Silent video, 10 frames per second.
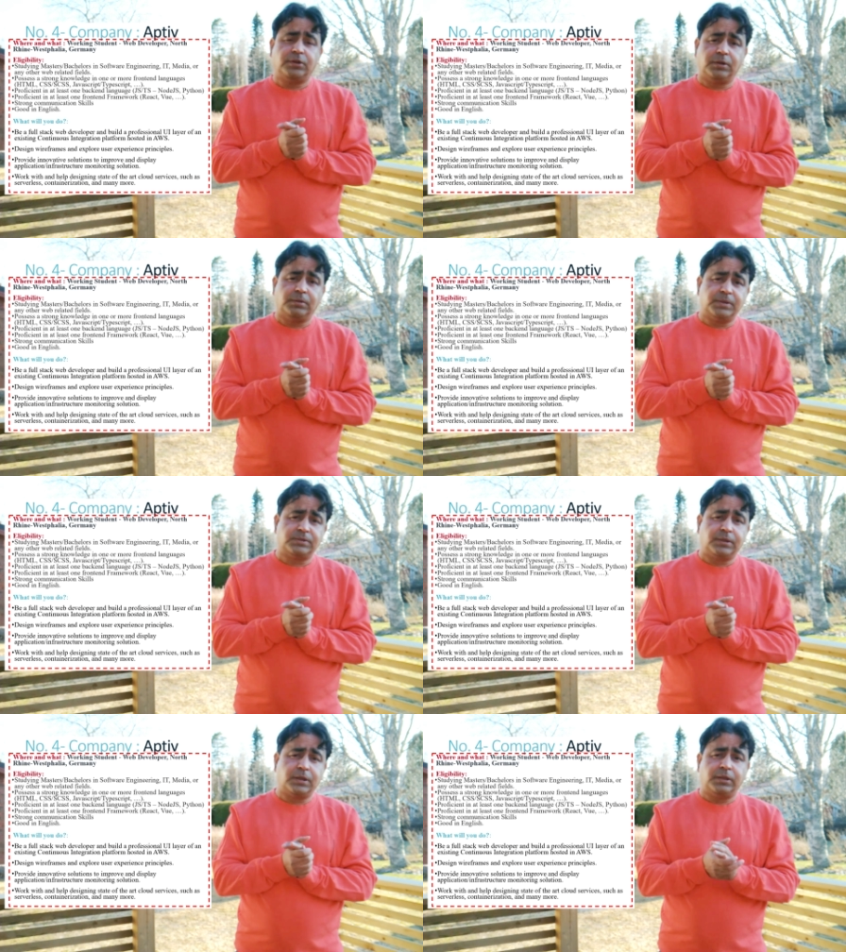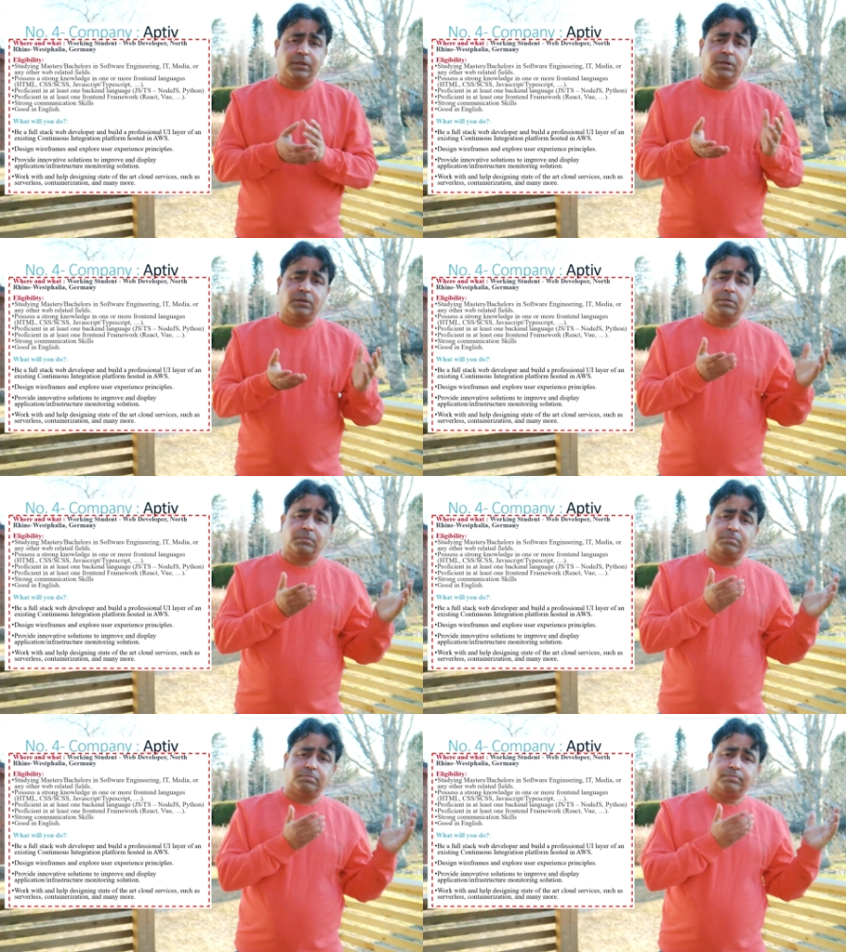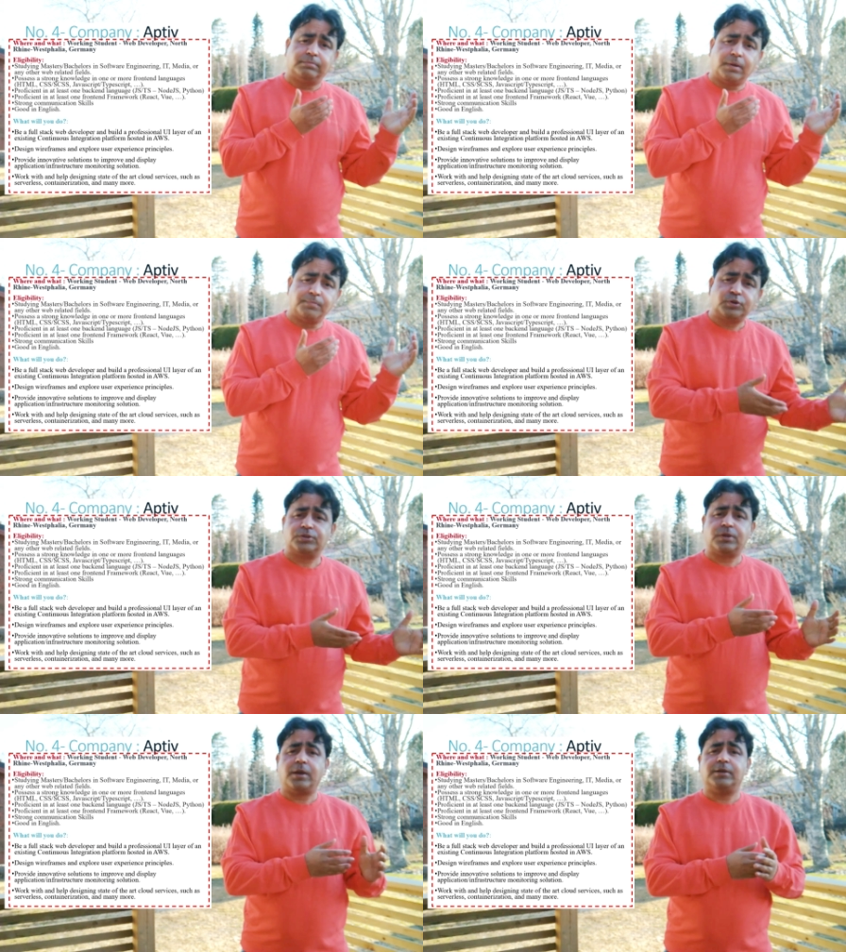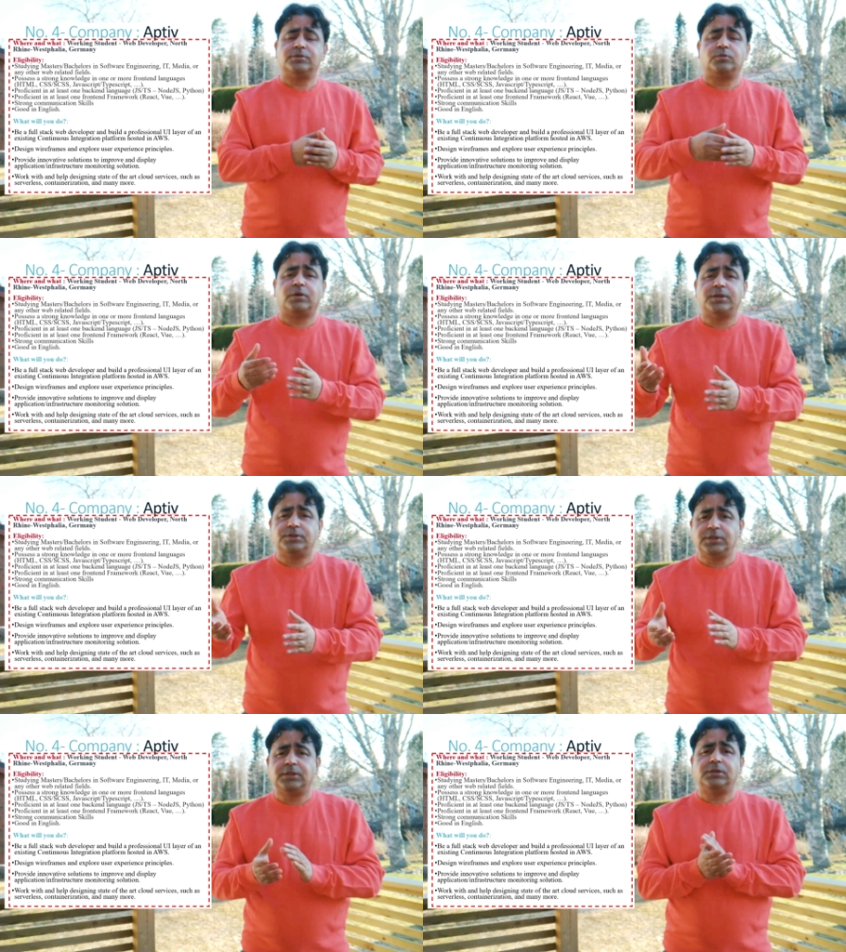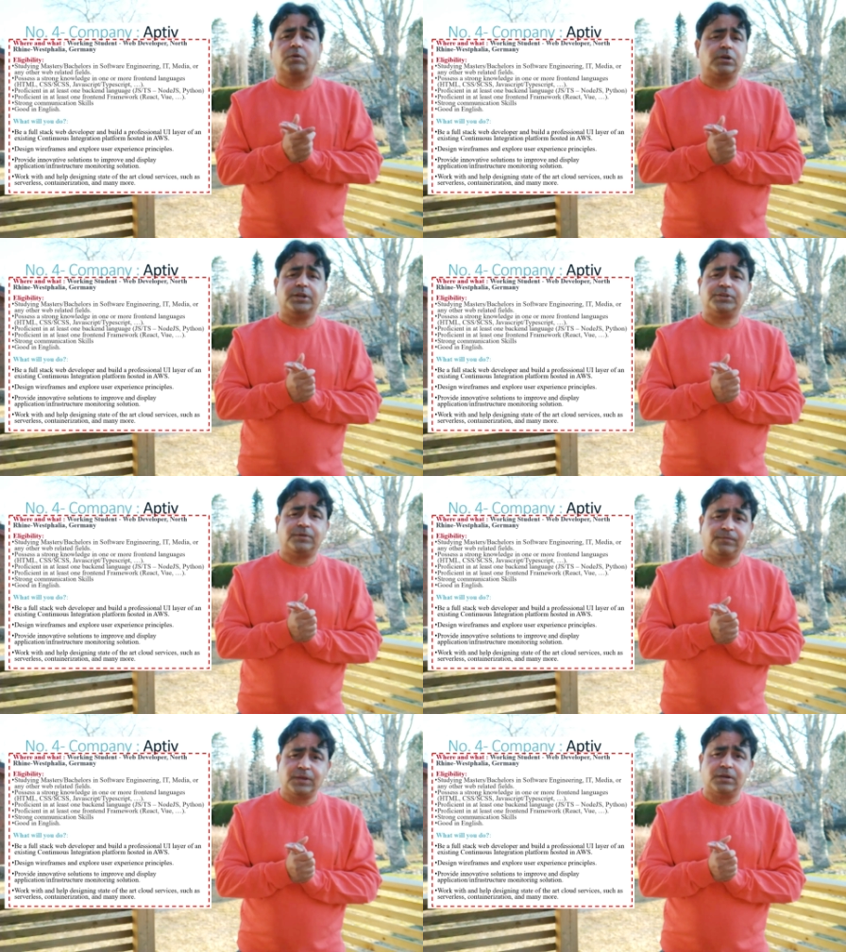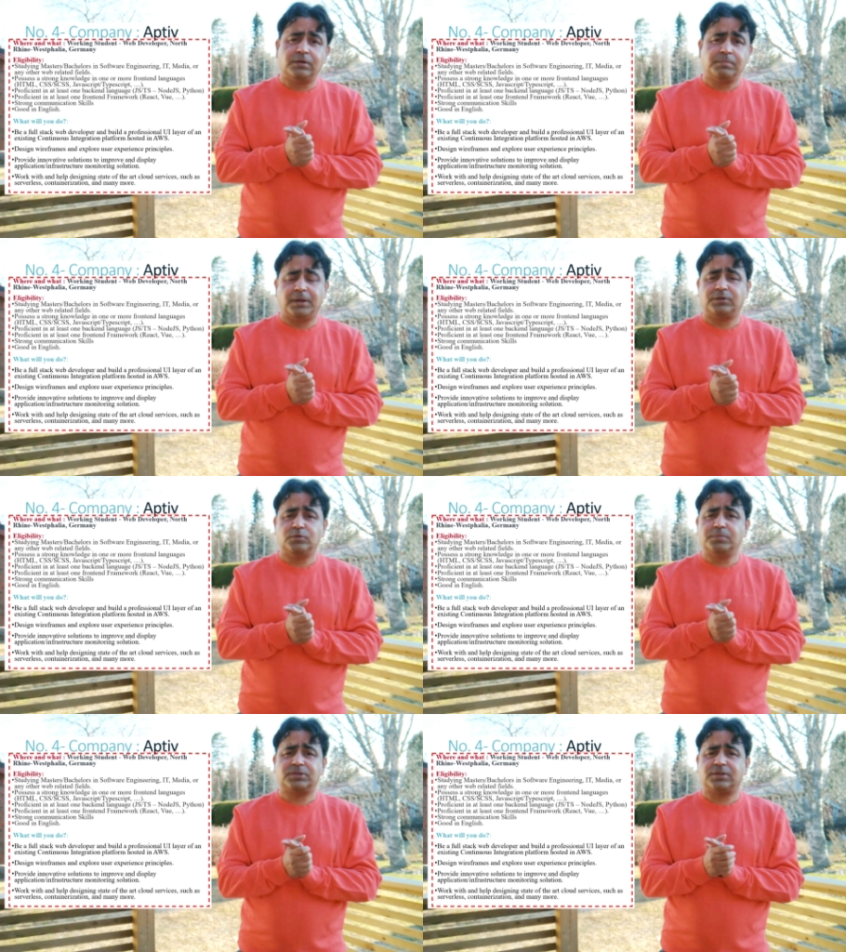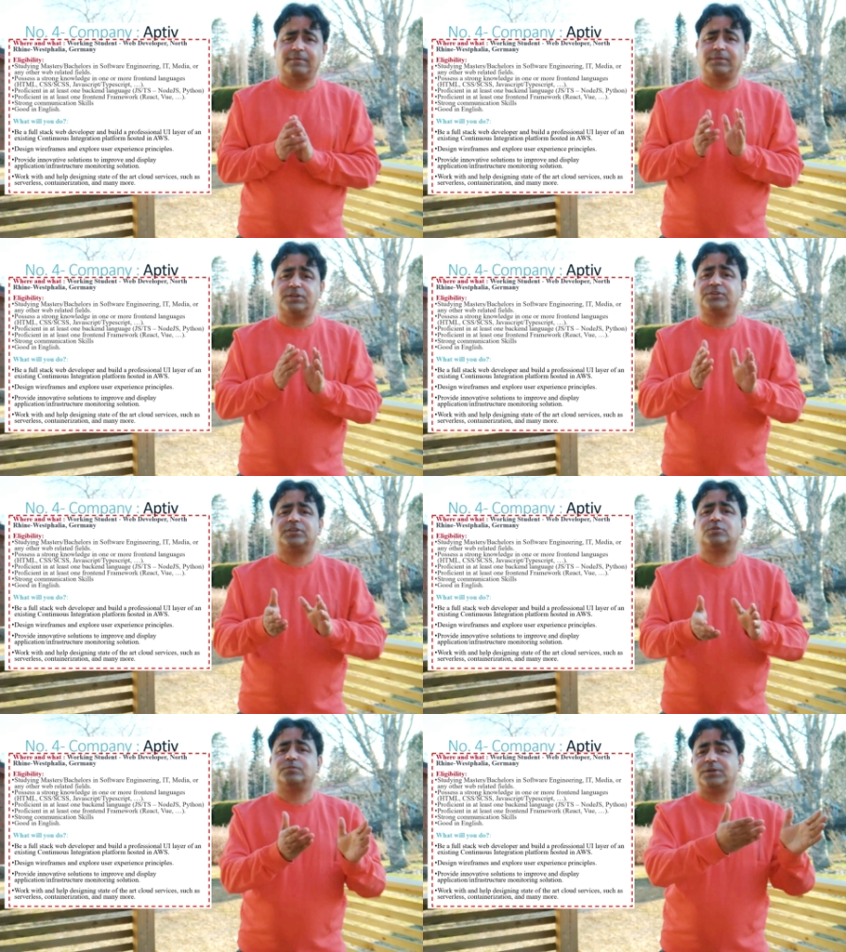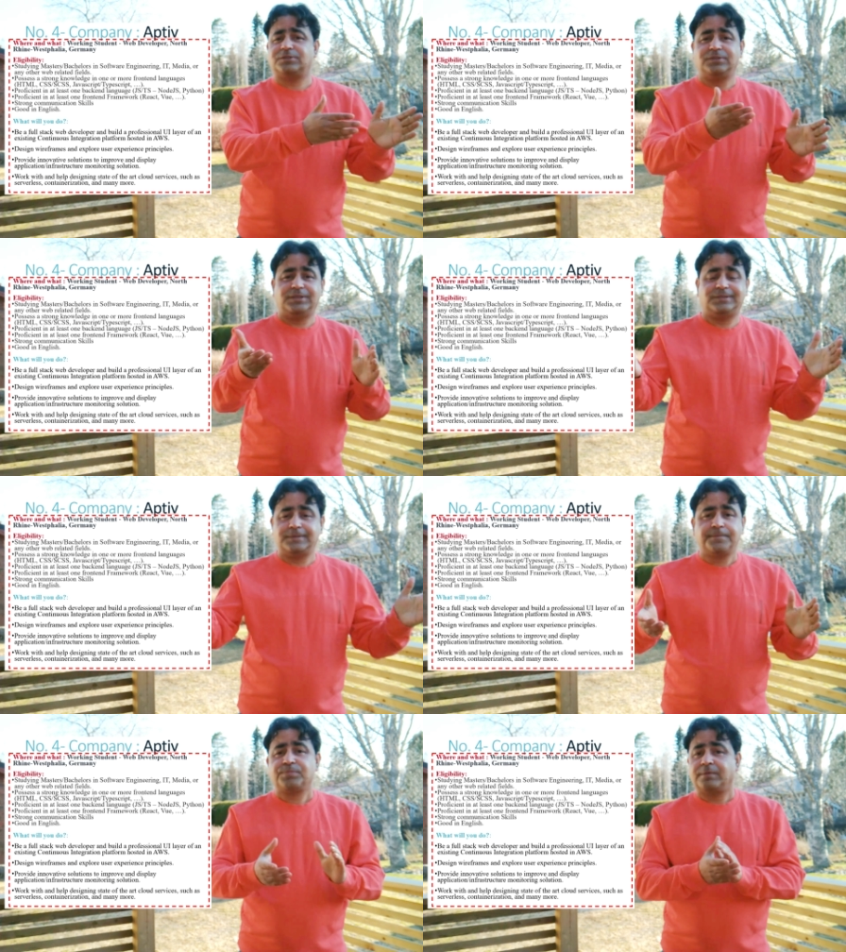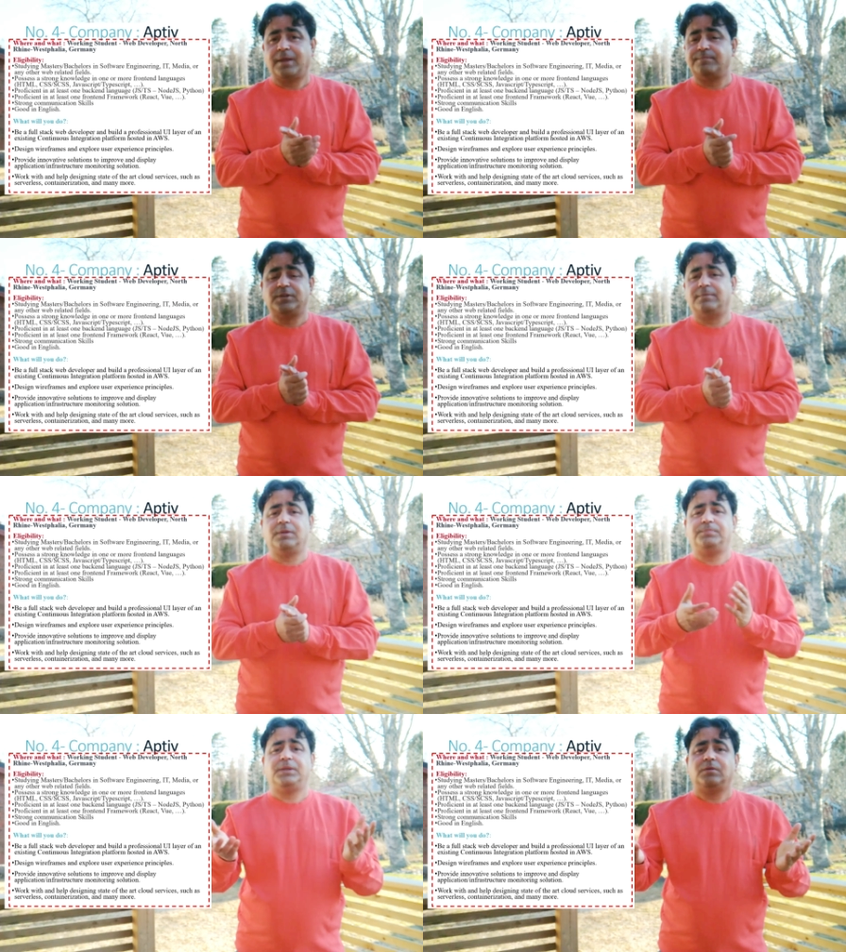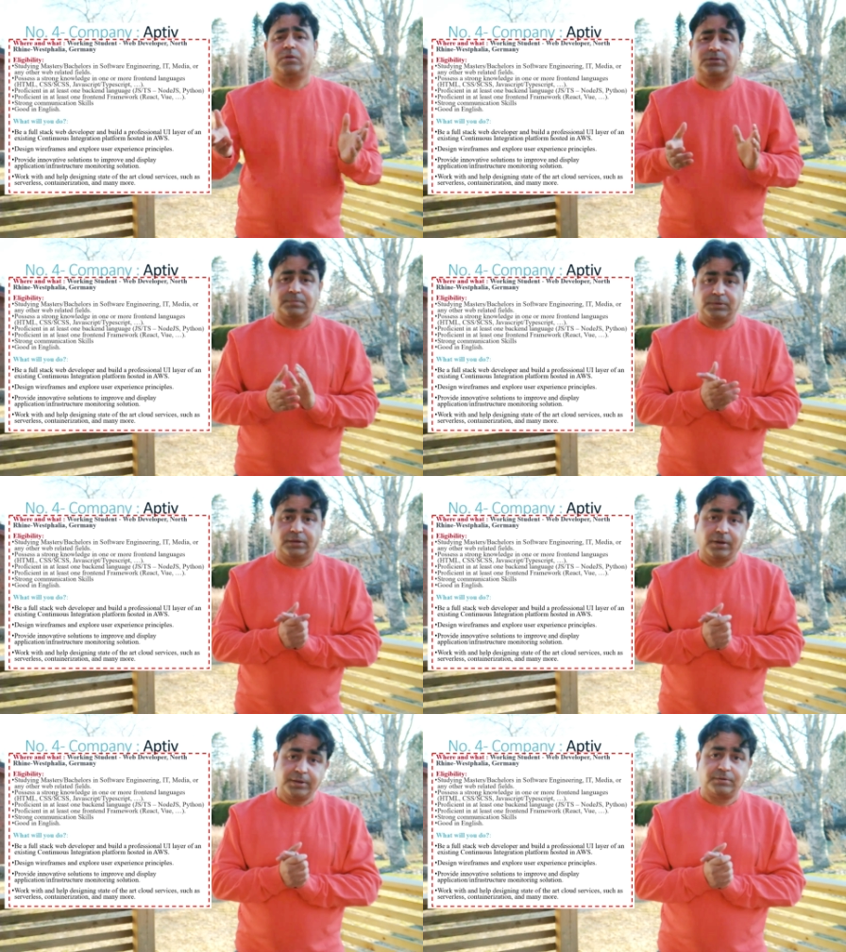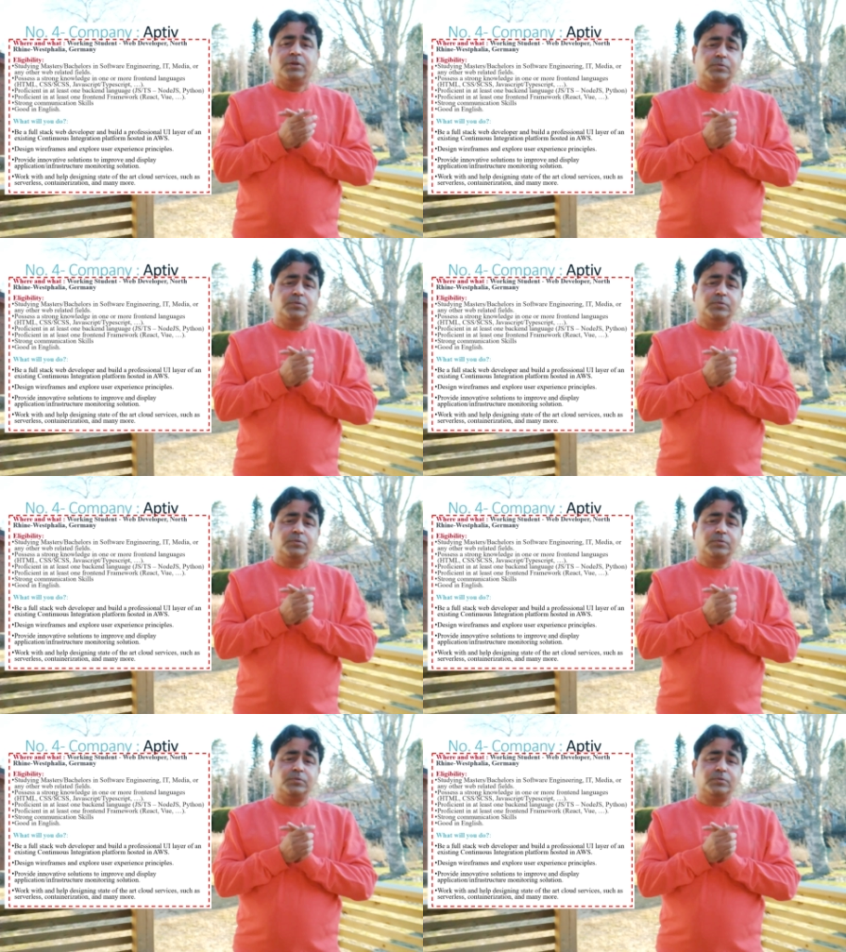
degree basically in computer science or IT or related field, but you must have the interest towards this web developing or something, right?